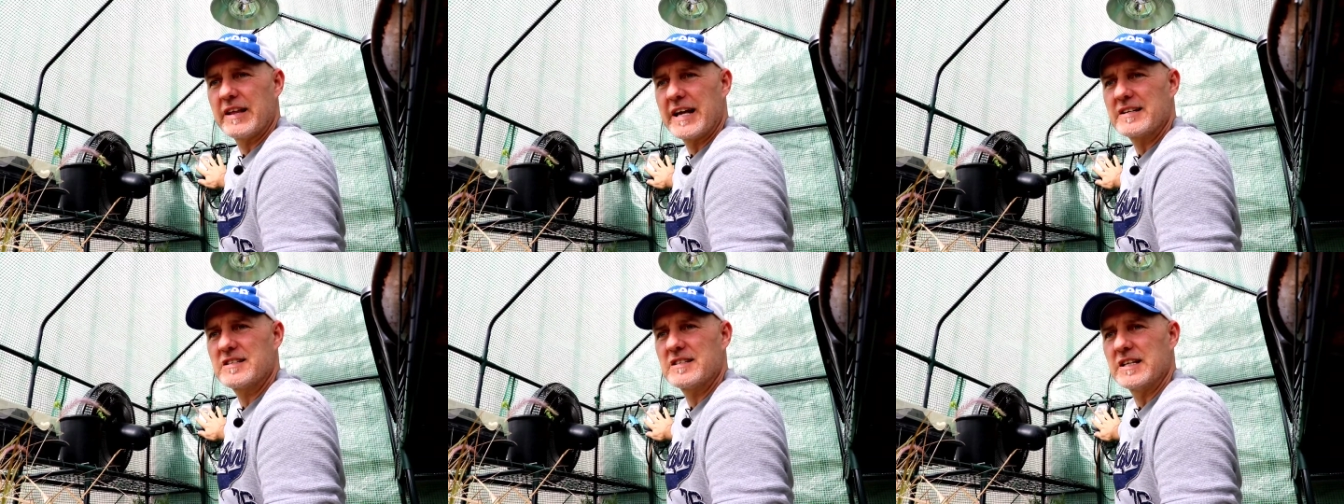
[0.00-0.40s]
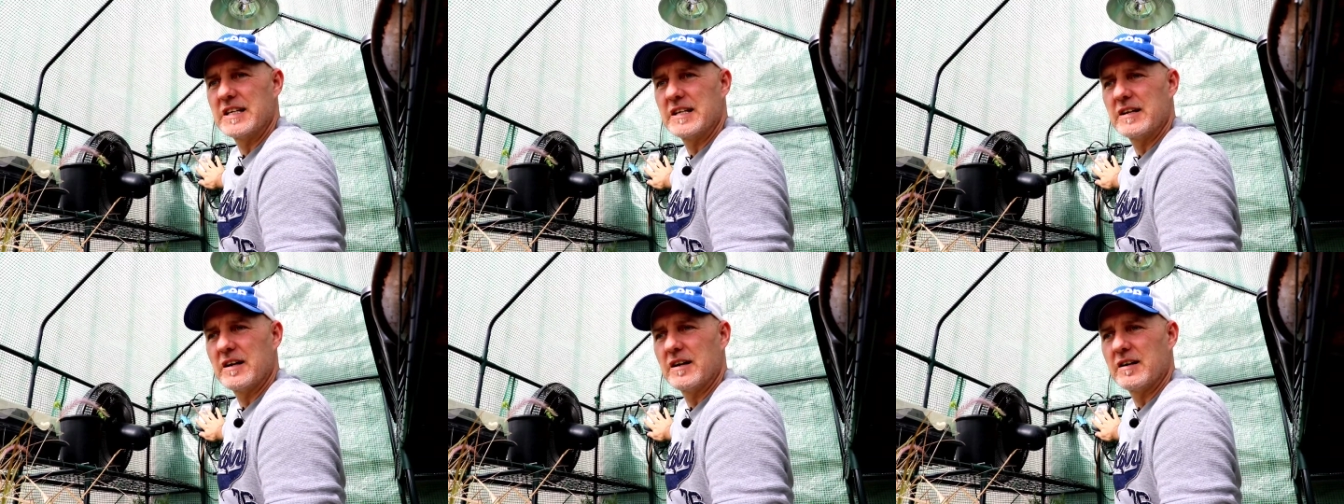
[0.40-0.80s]
That's
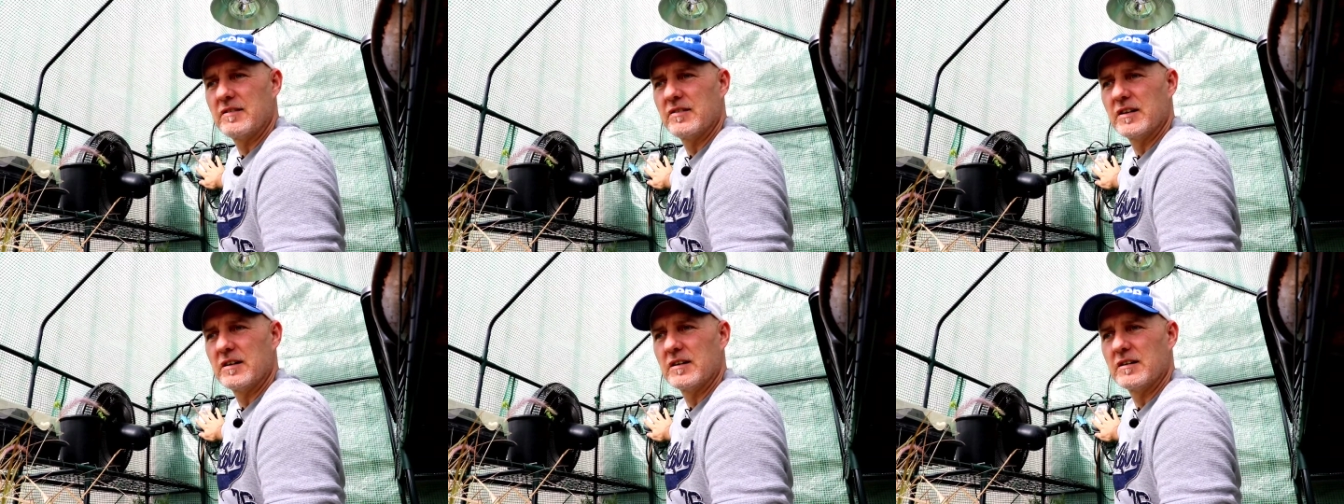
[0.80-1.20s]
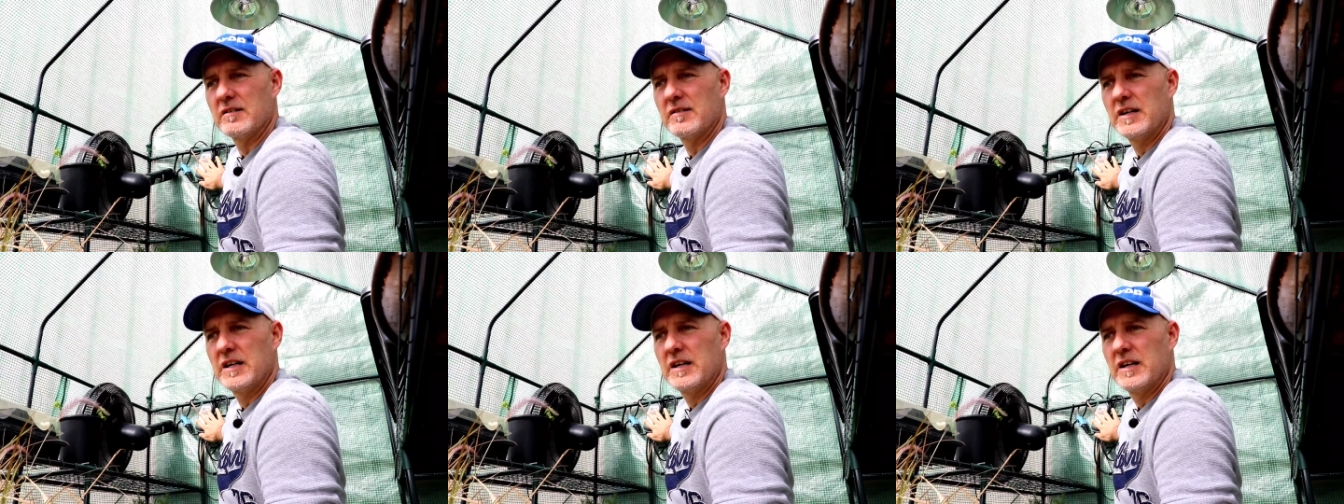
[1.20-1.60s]
the, uh,
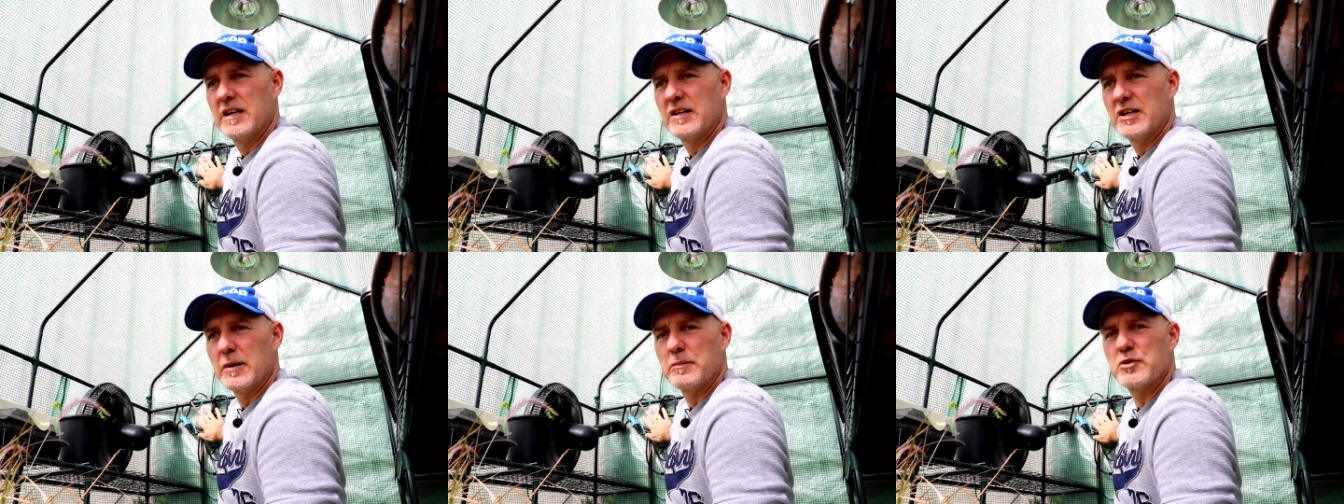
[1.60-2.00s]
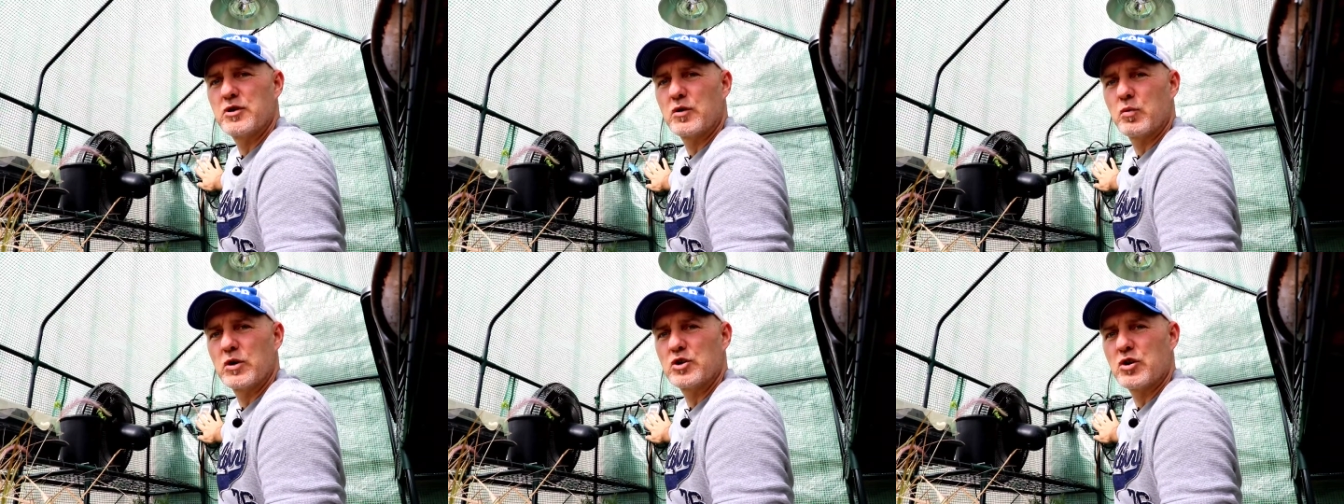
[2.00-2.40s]
the
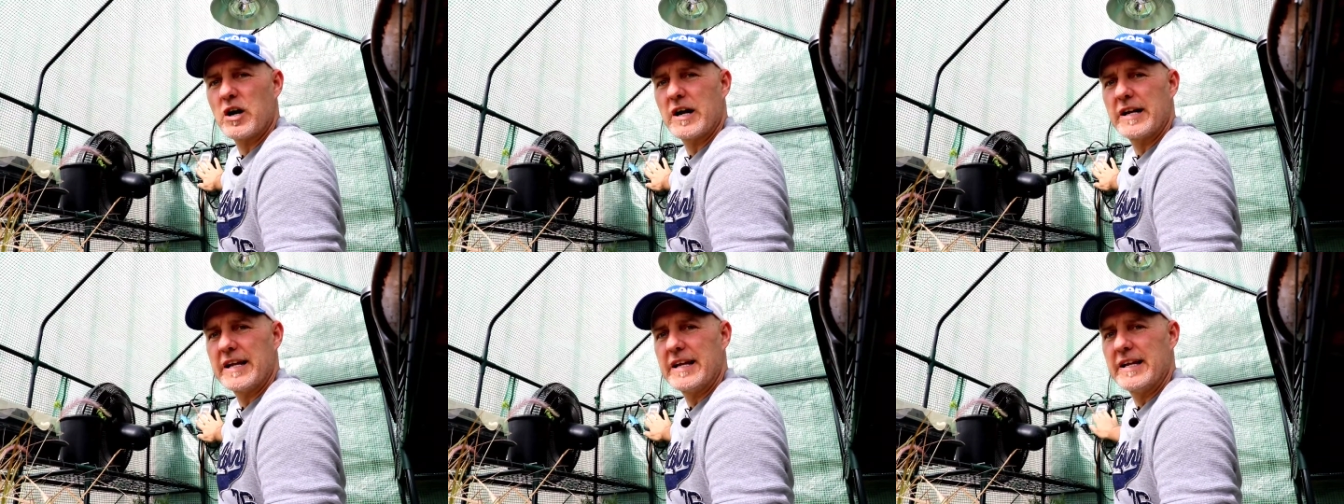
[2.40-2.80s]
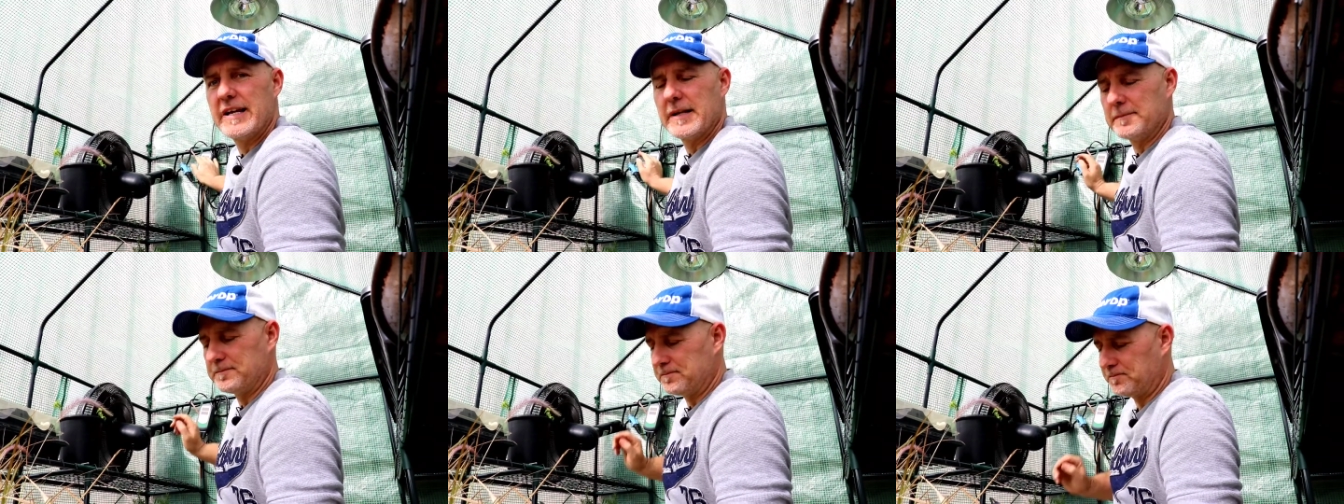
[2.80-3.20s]
temperature we're trying to
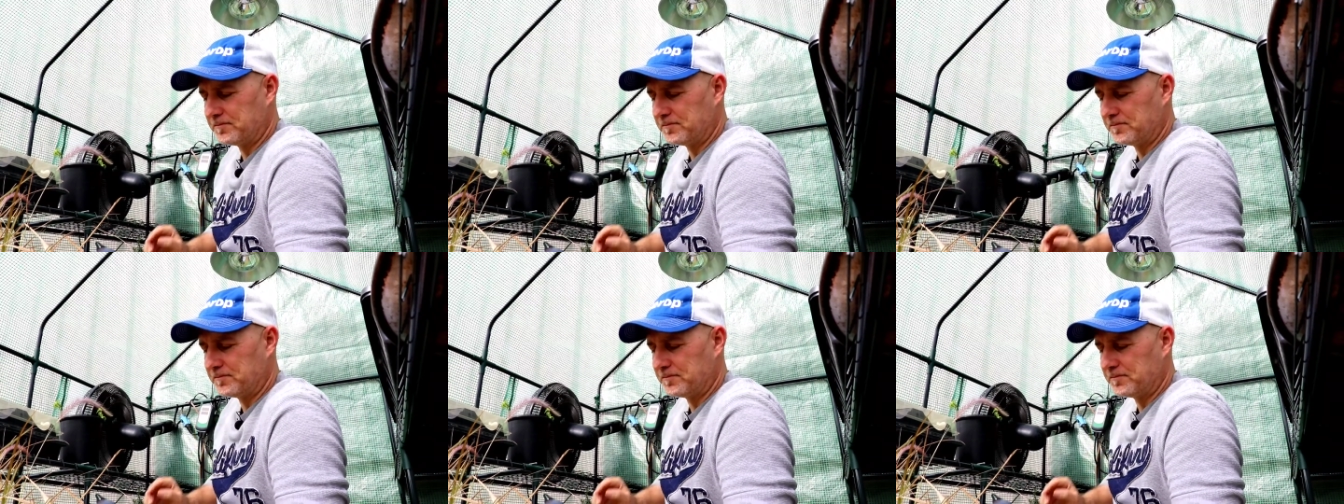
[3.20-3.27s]
hit.